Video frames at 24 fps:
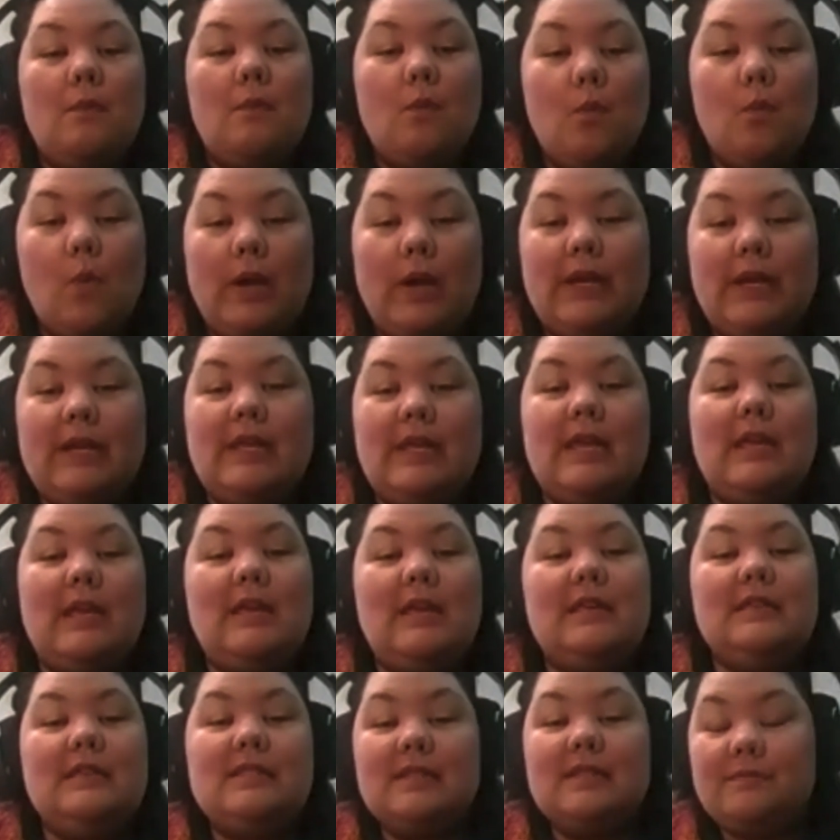what it
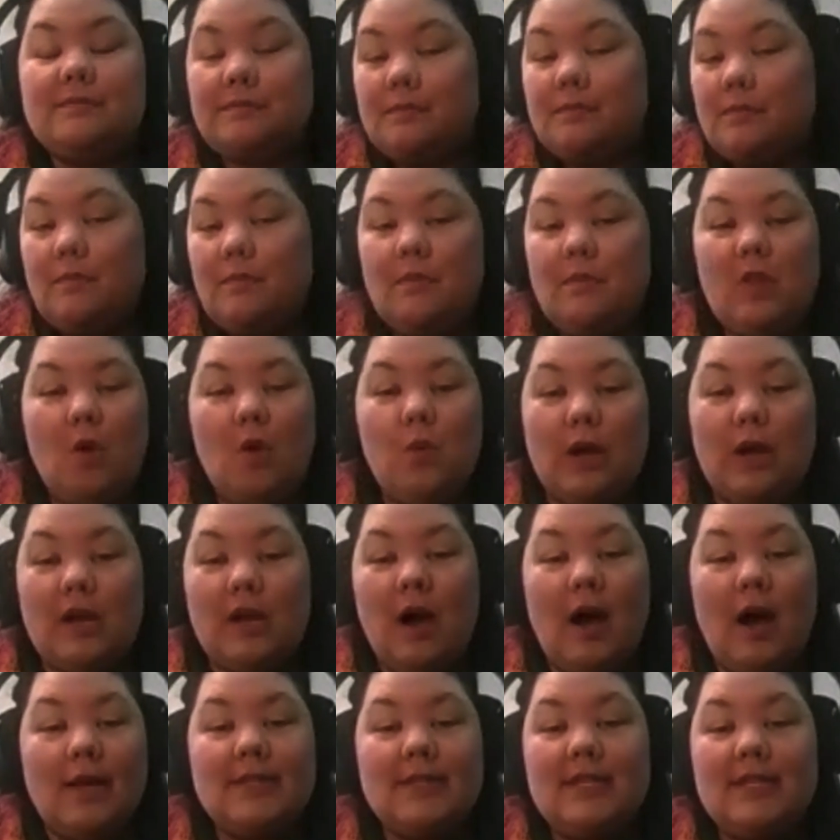is, what
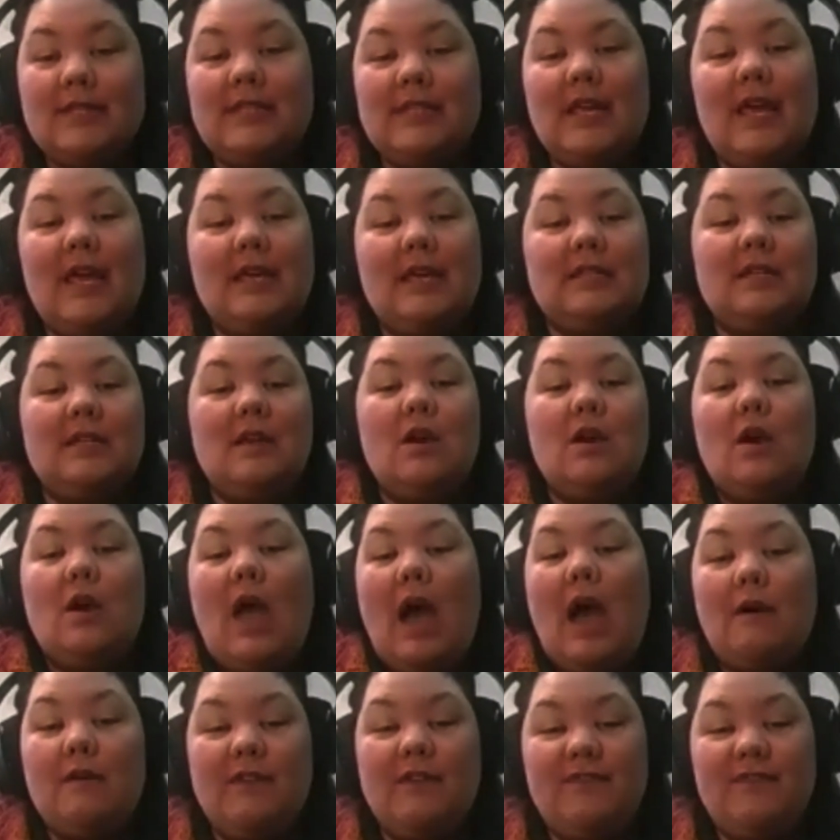causes it,
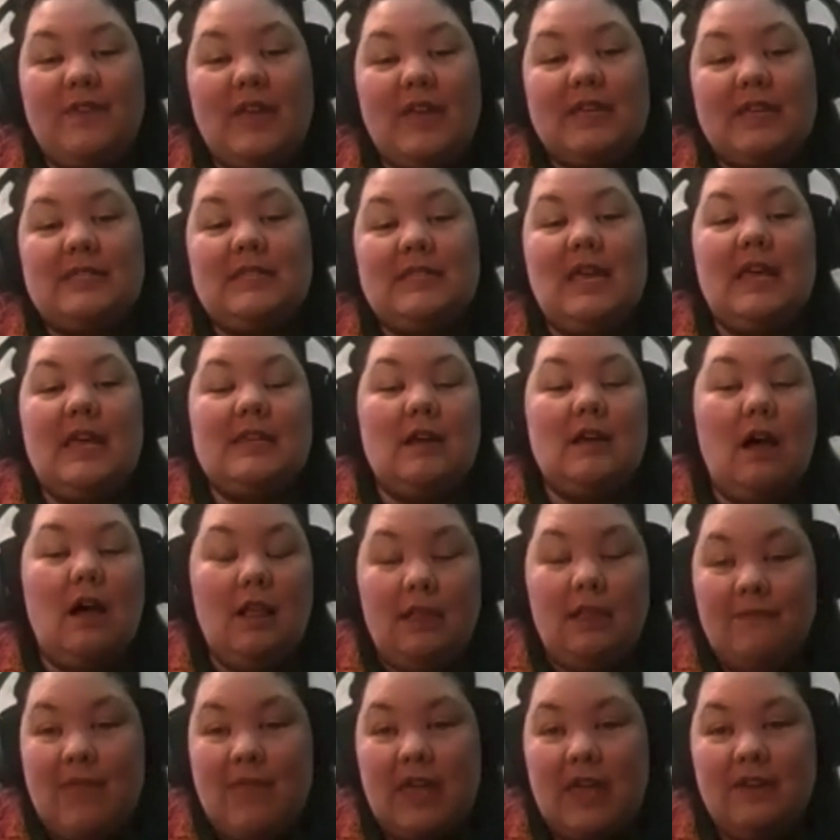how to fix it,
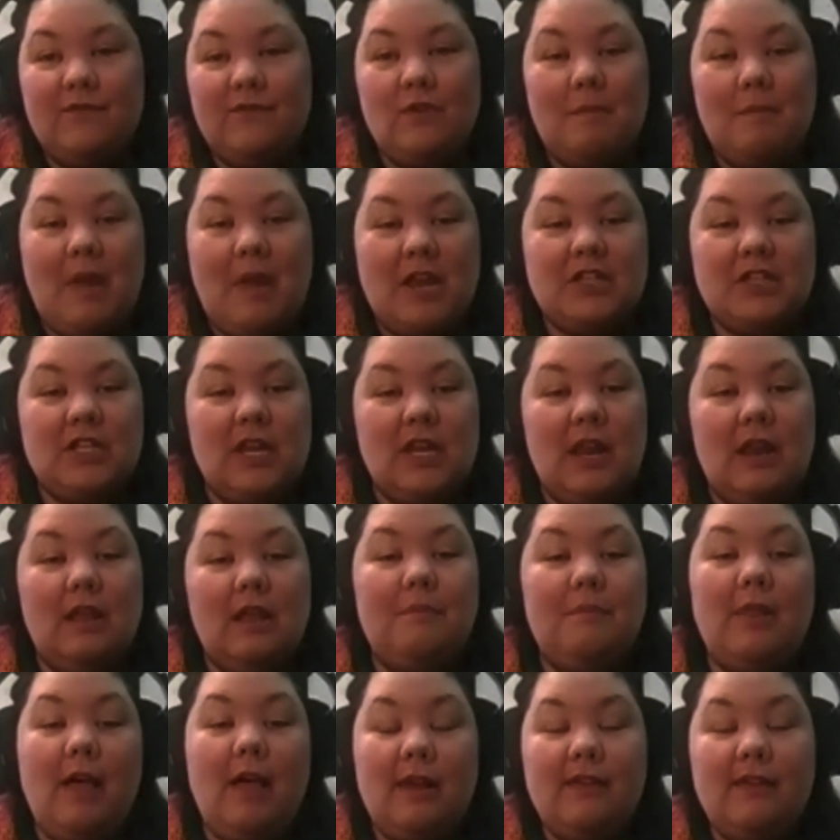all of that information. And
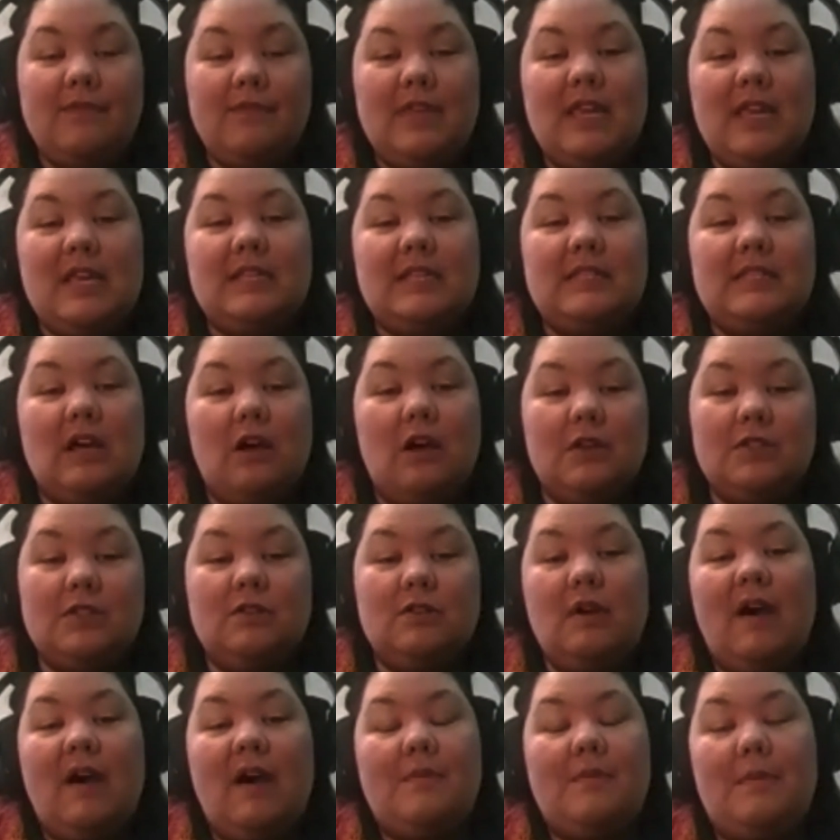a lot of these
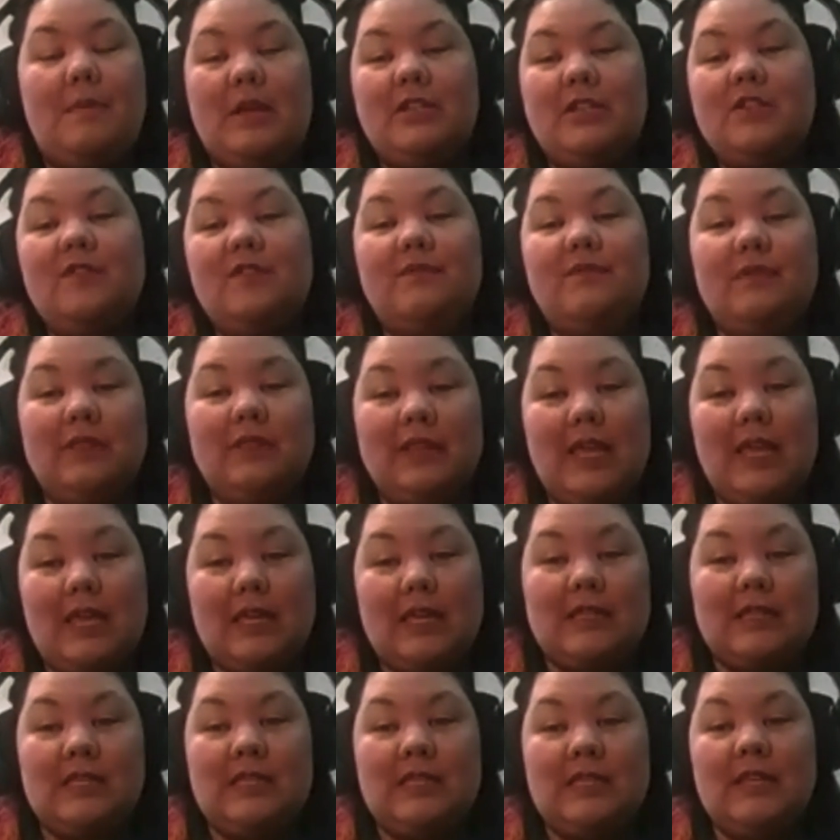also have a bunch of
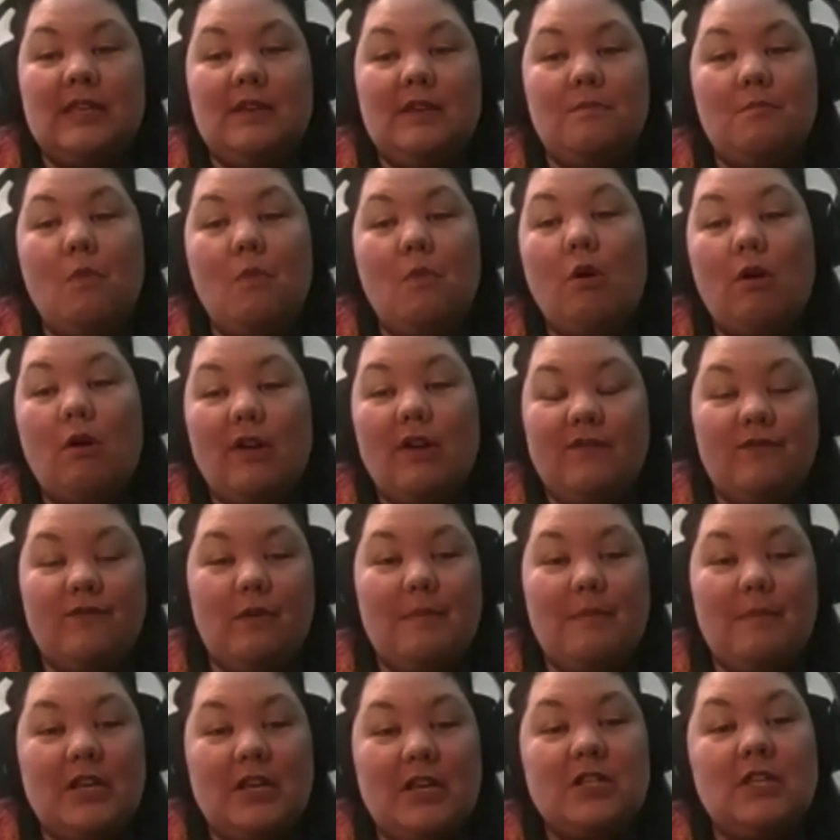links to more
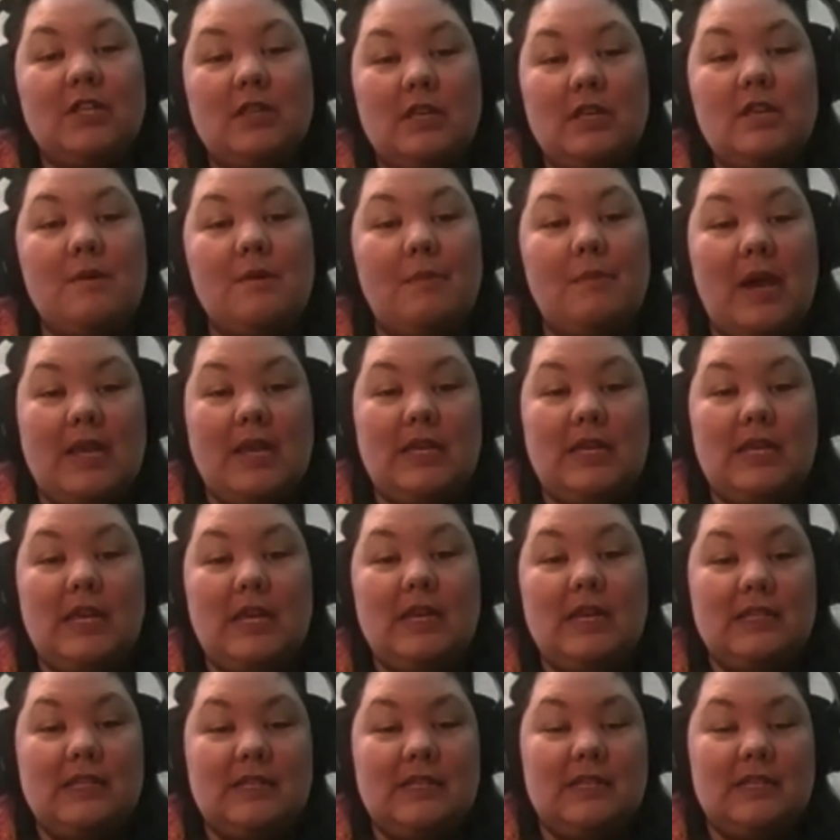information that you might
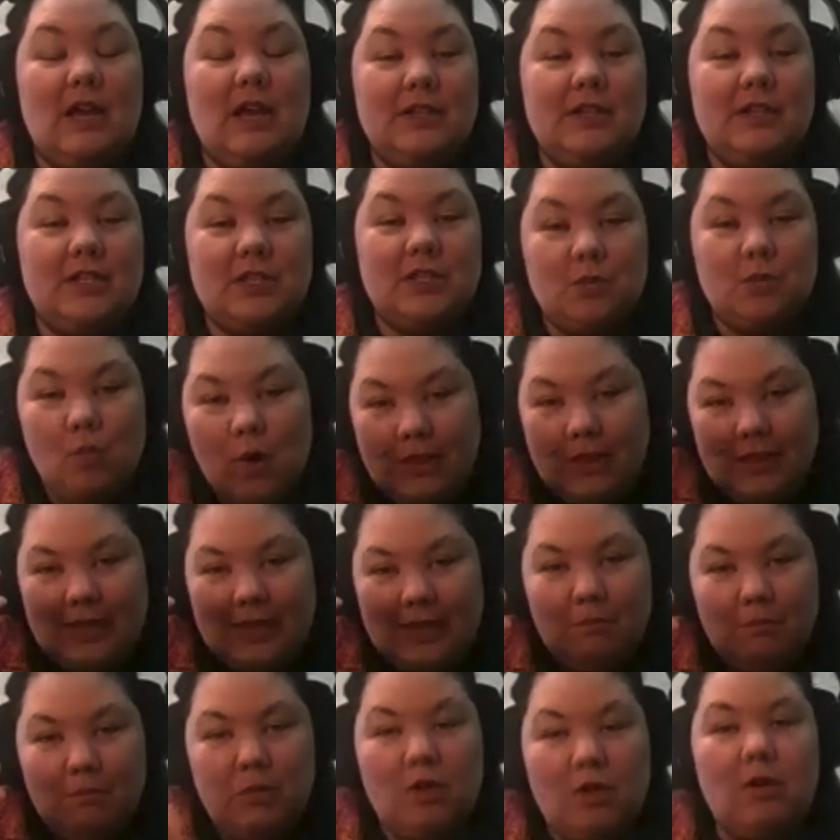need. It's not just one
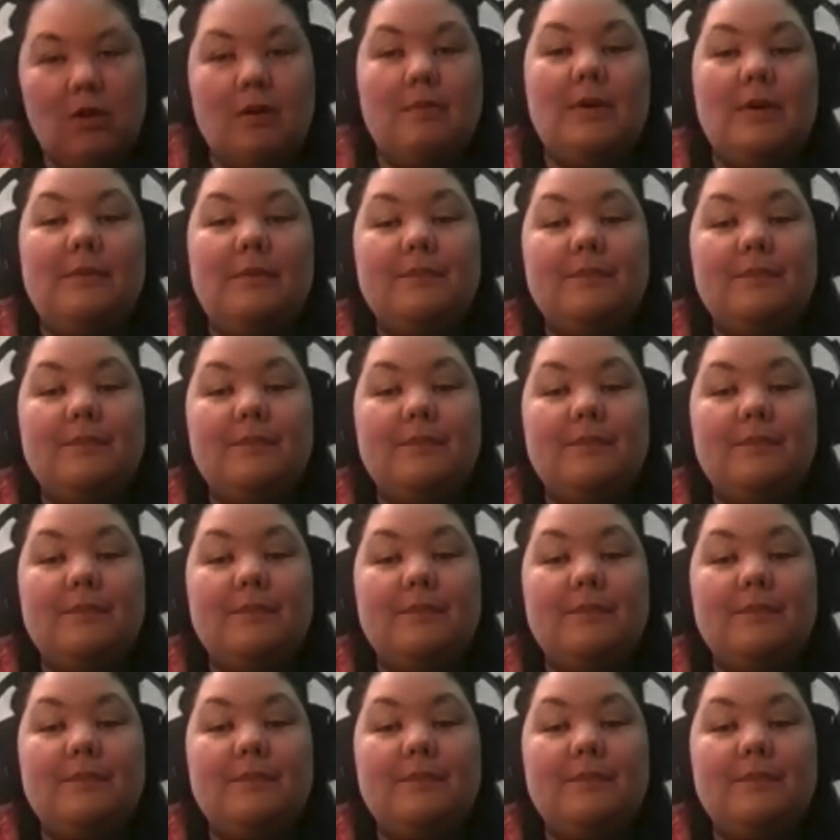little blurb.